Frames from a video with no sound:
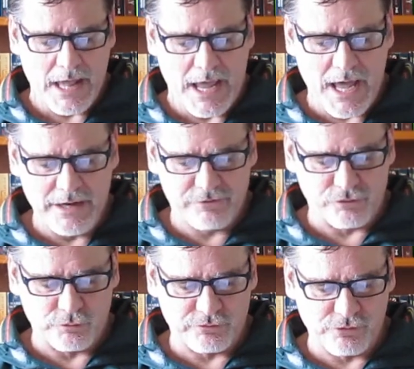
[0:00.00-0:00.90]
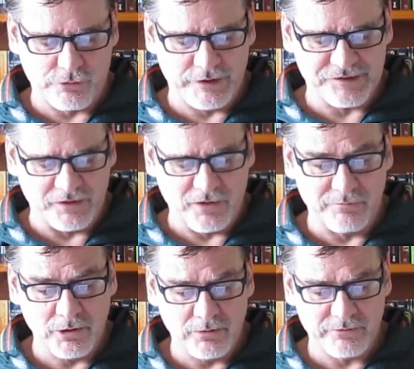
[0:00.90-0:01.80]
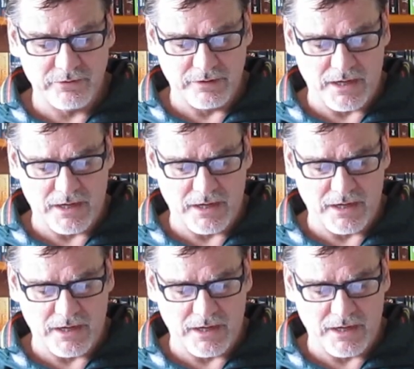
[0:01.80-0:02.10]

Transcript: And short stories and novels.